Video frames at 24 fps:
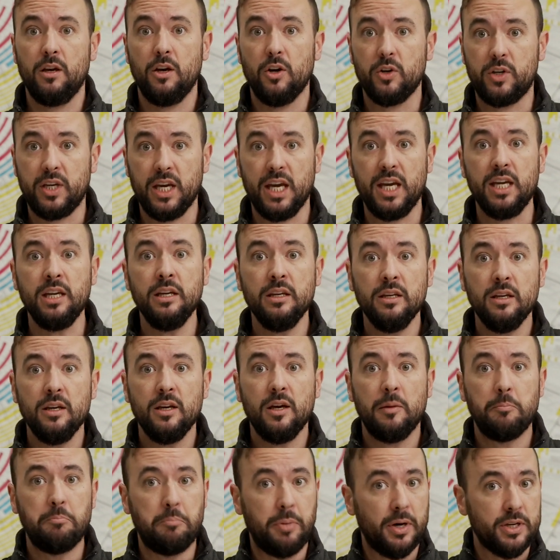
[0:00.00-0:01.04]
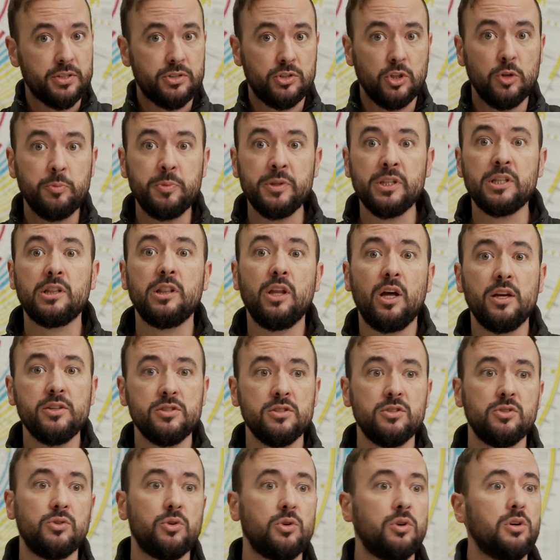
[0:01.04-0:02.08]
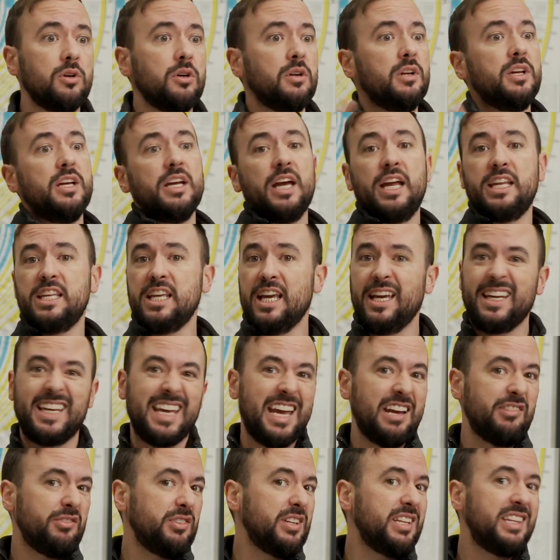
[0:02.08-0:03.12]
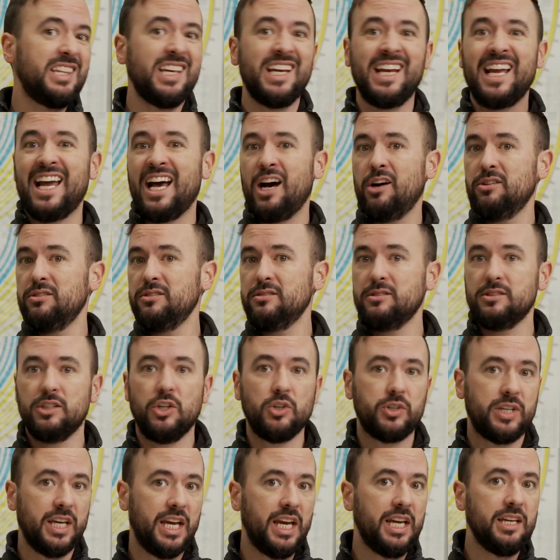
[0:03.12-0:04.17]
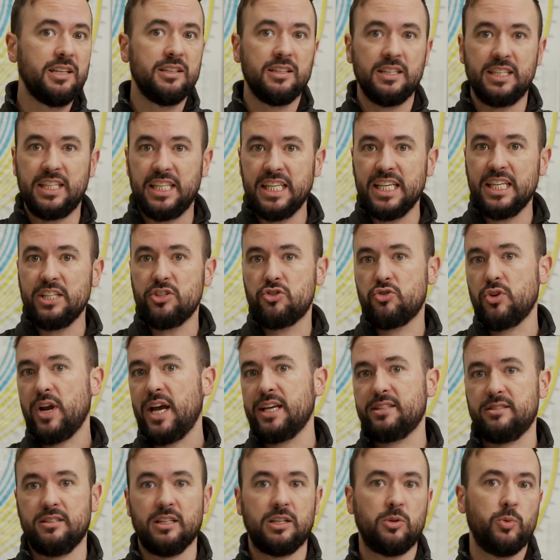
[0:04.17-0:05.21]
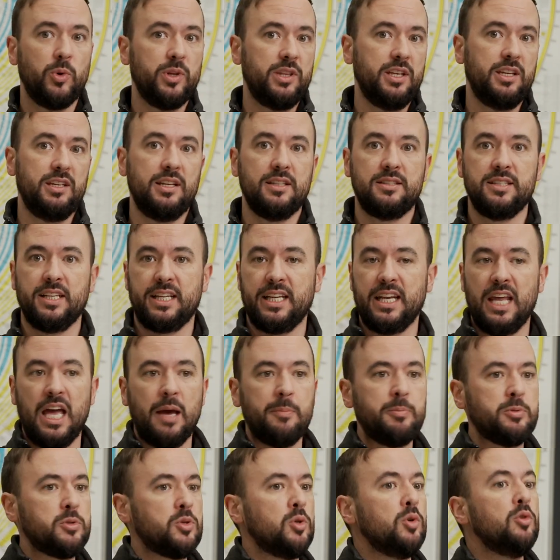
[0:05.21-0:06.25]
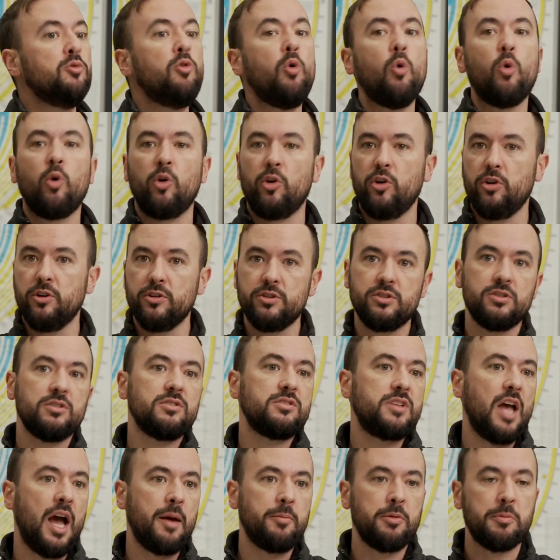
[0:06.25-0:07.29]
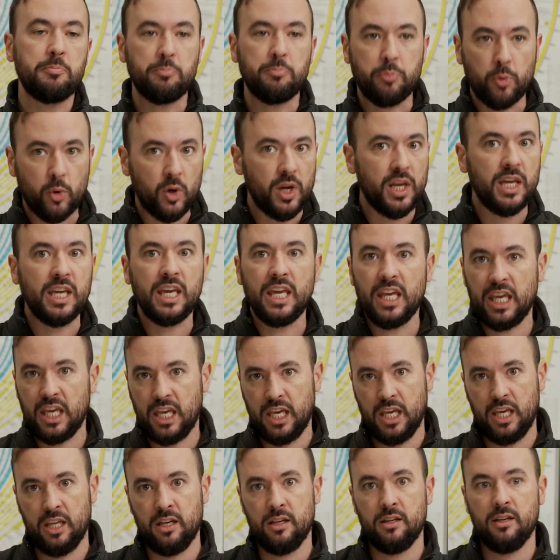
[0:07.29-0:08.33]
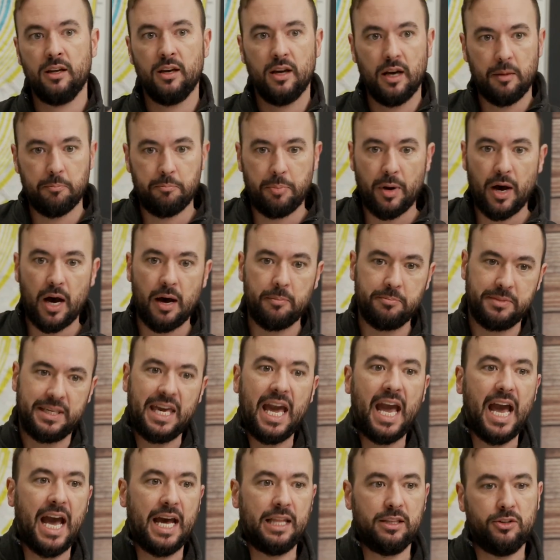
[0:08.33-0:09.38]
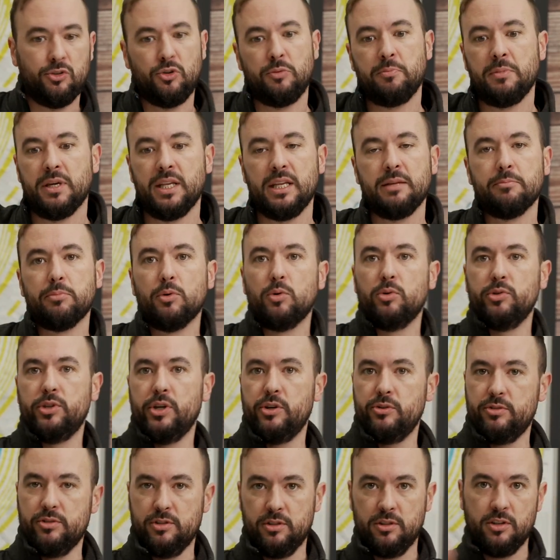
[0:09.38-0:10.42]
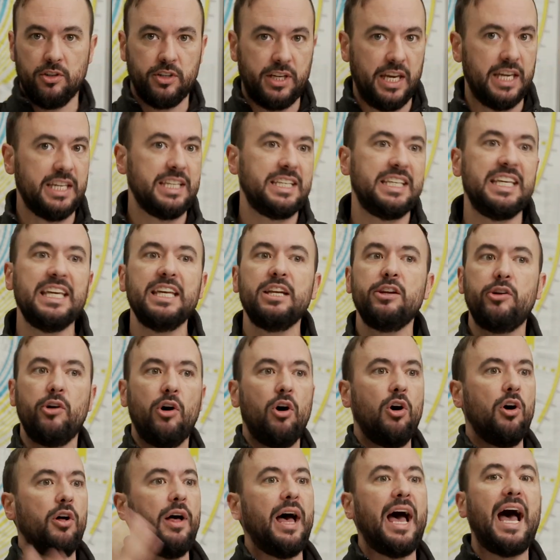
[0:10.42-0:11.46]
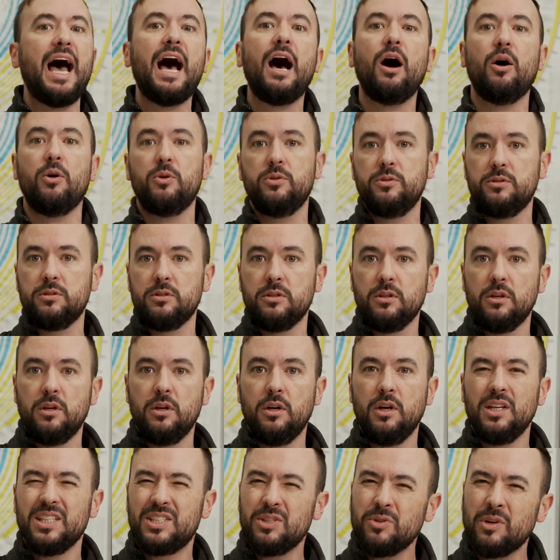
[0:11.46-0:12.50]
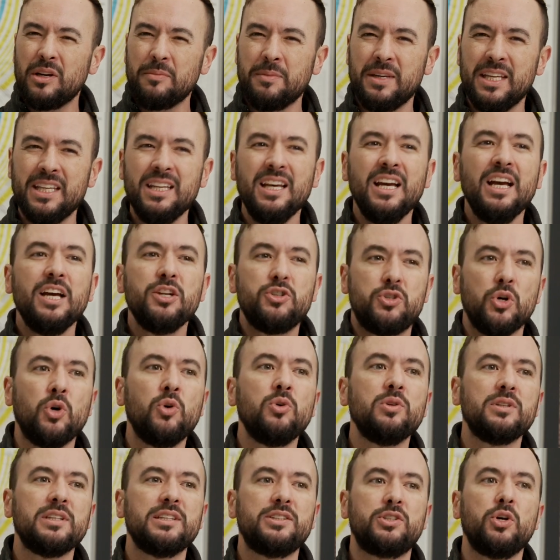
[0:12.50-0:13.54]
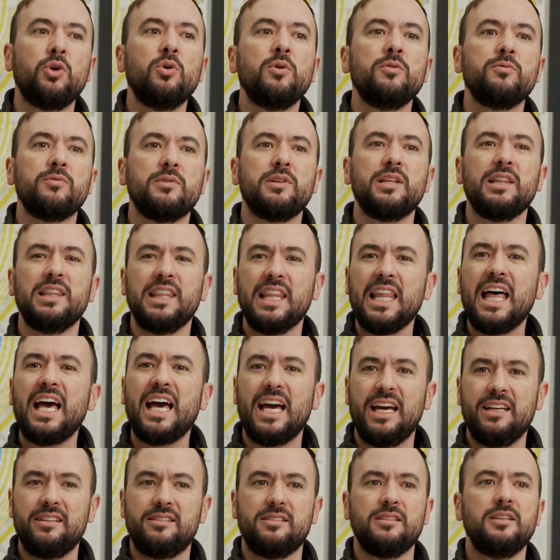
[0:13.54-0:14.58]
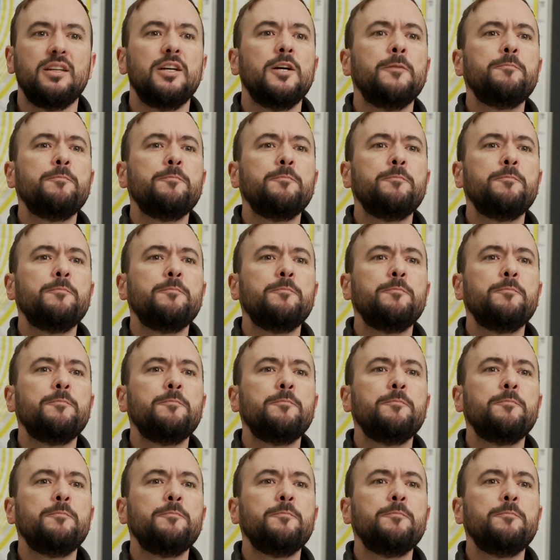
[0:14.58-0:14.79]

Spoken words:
Okay? Bust open the closet door and yank everything out. Okay? Get drastic with it. It's like an episode of Hoarders. Time to bring in a bobcat, little mini bulldozer. Okay? Get it all out. See what I mean? Don't let